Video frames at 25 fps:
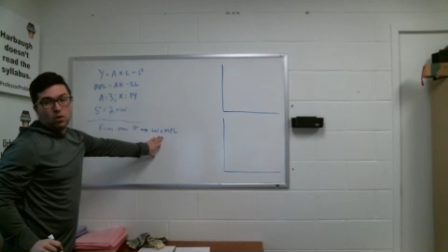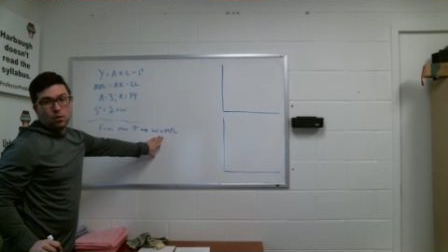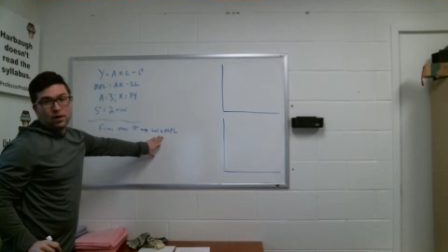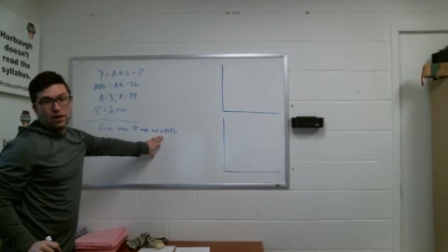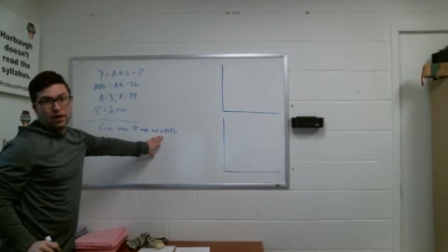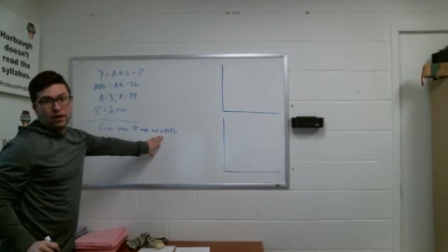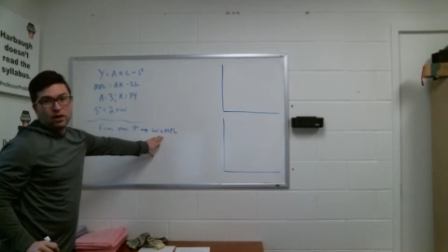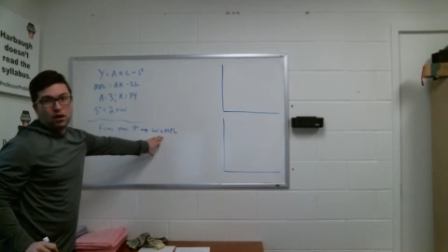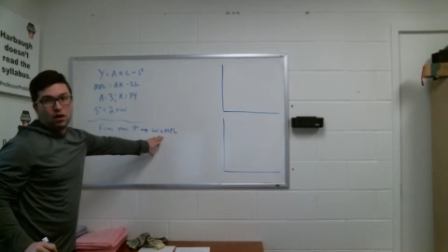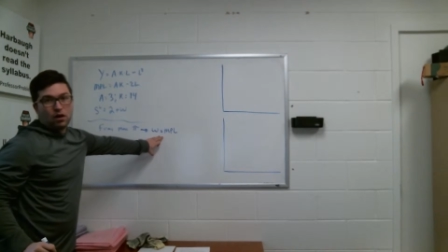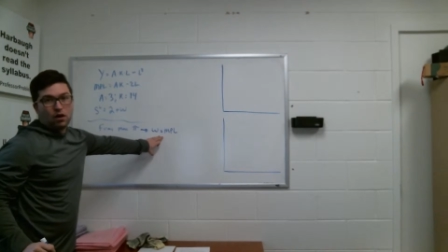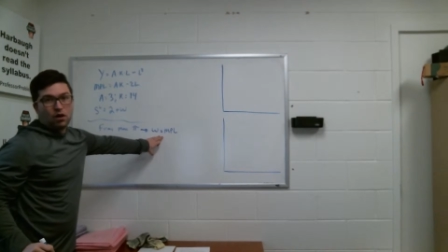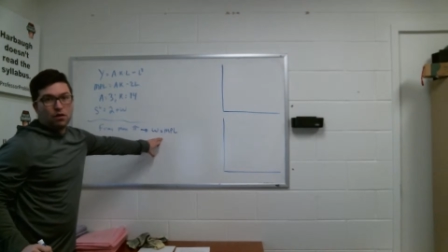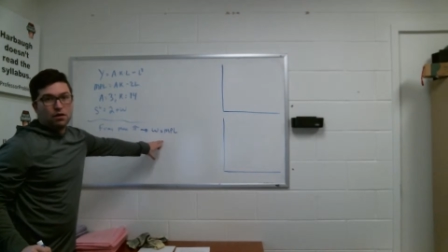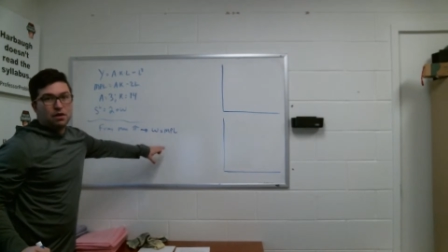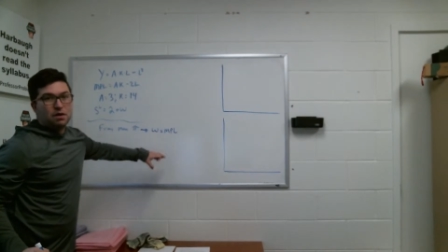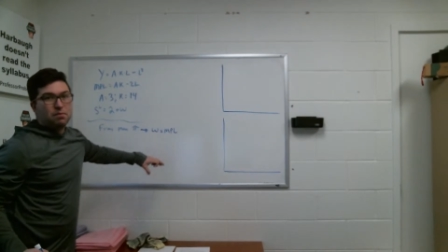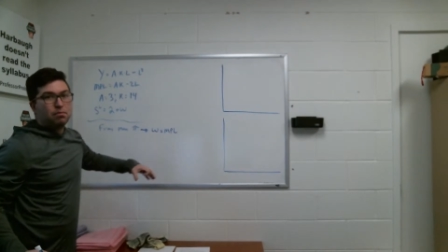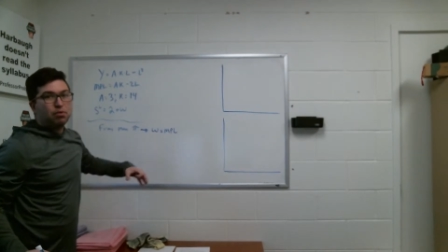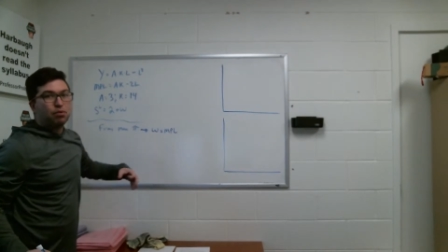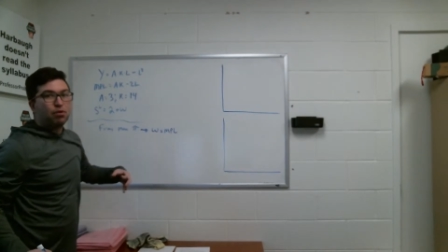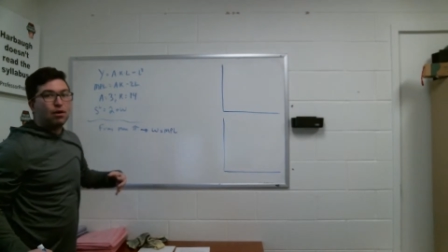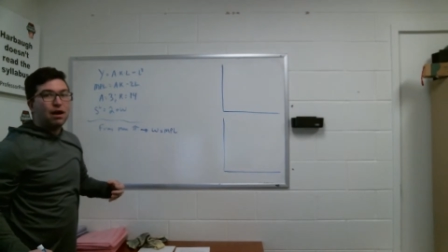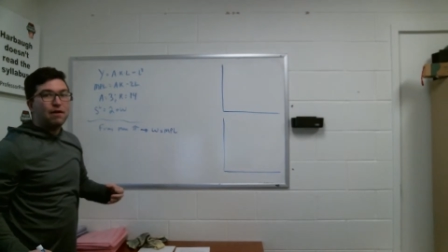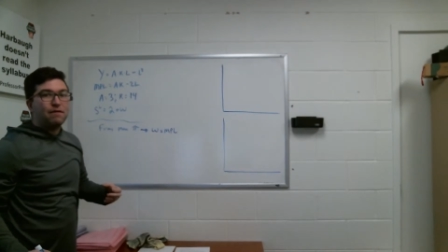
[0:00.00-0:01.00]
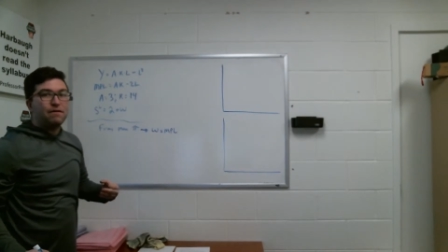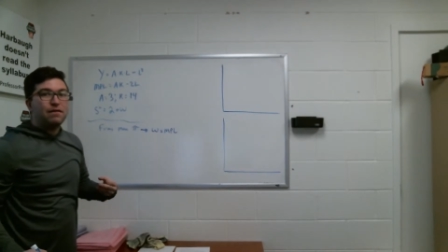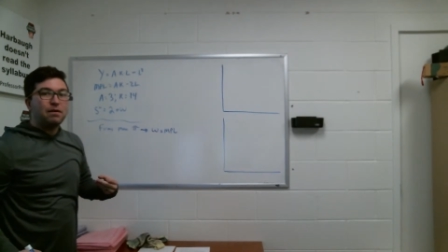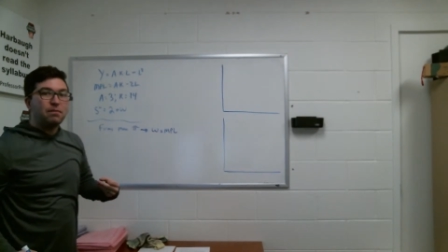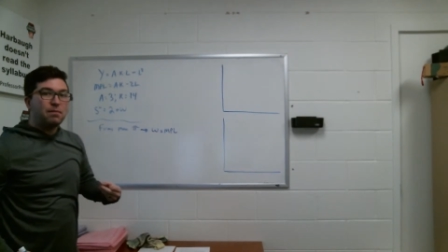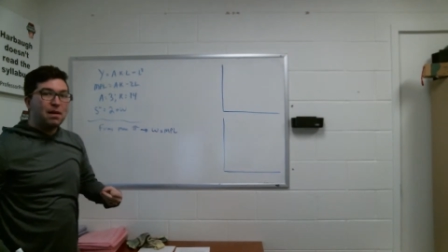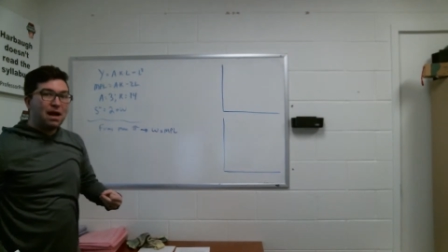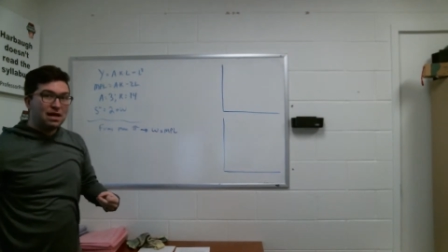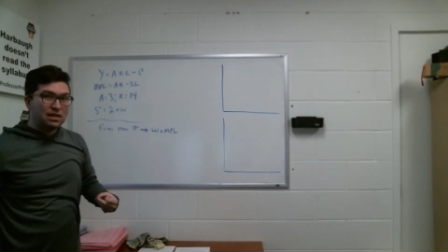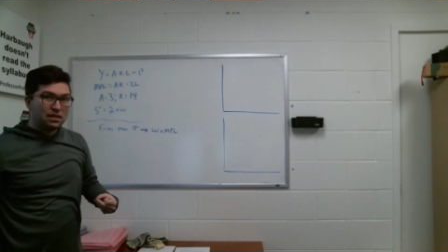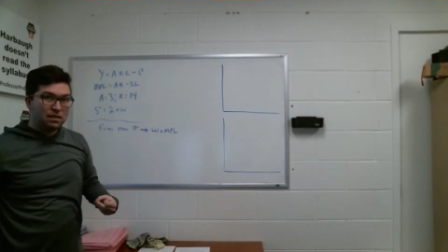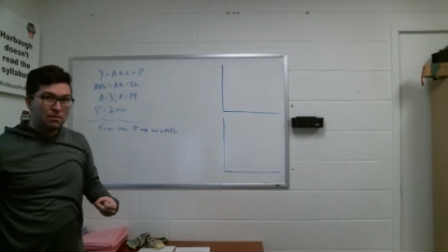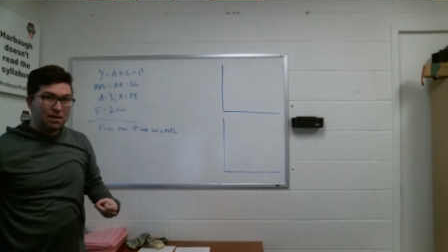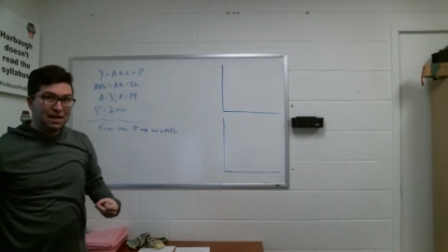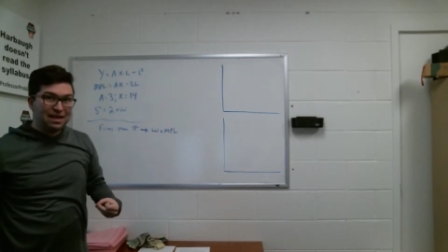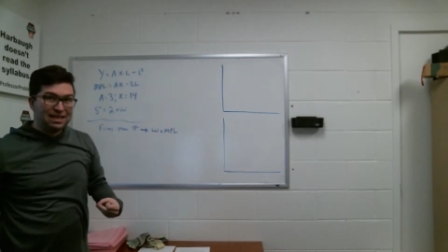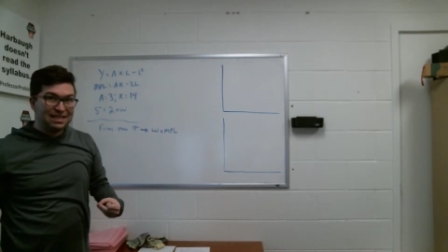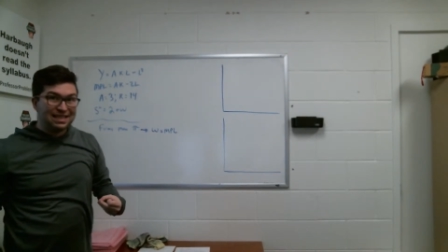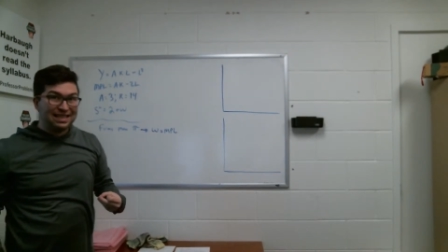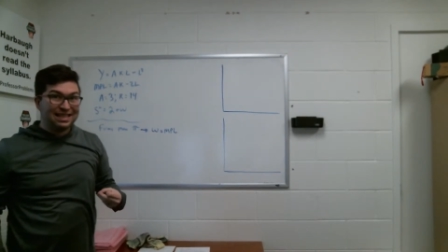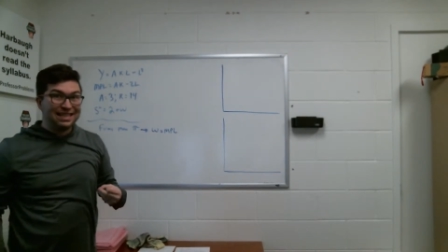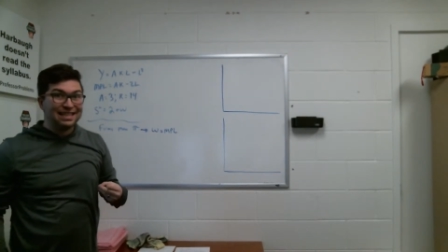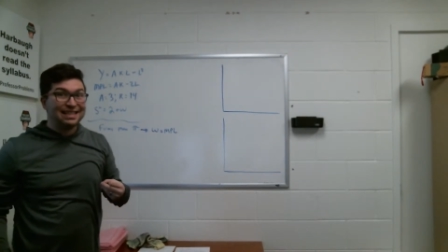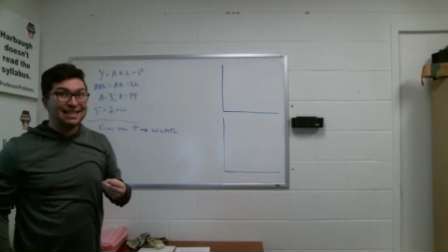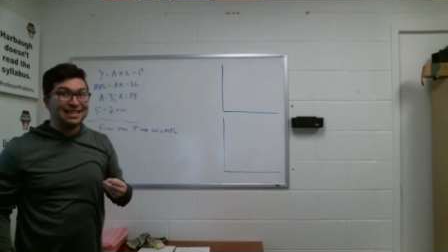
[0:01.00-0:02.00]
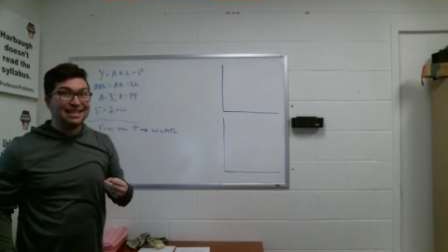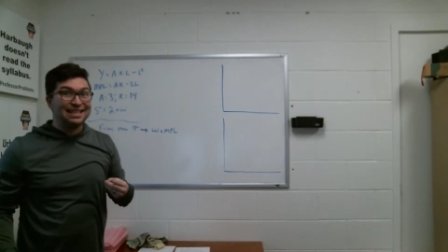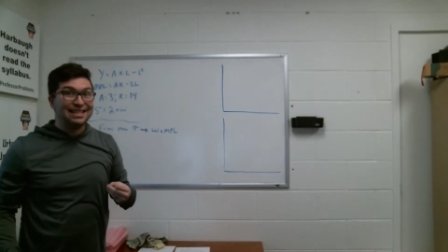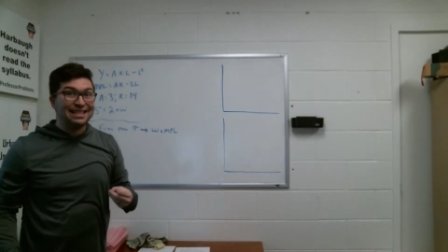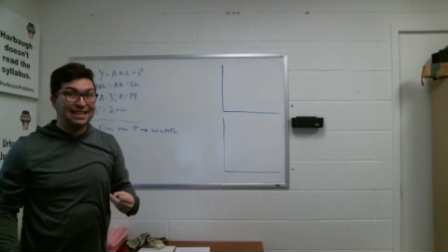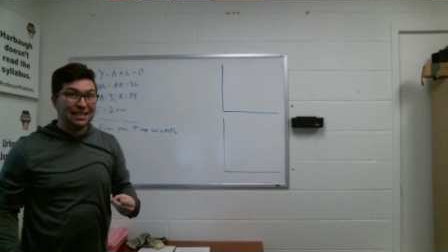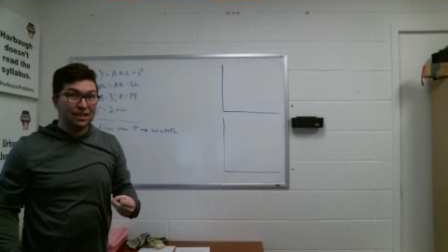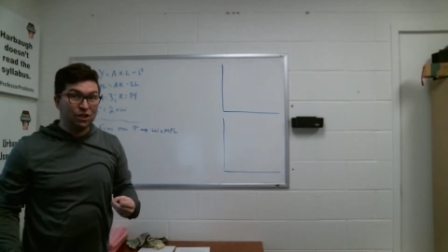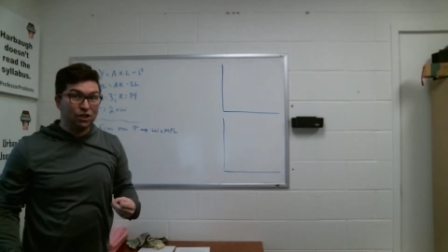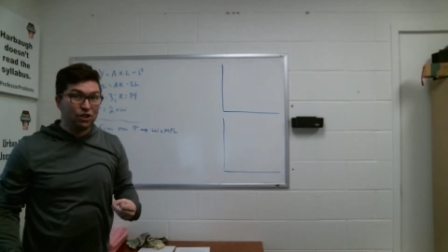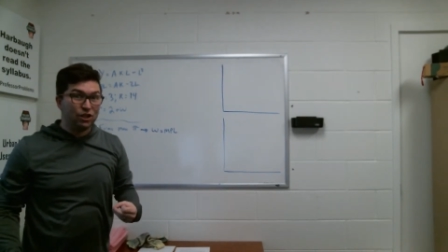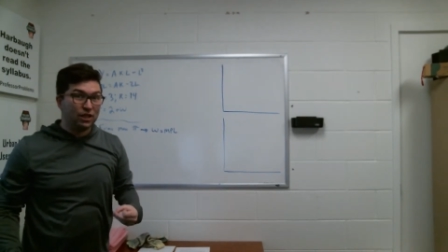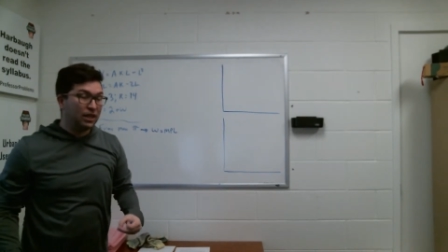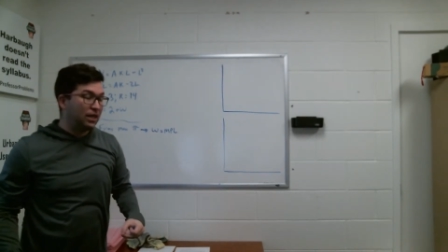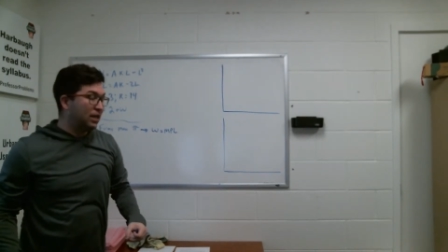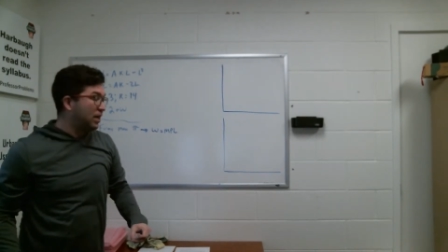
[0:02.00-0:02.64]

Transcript: call the profit maximizing condition.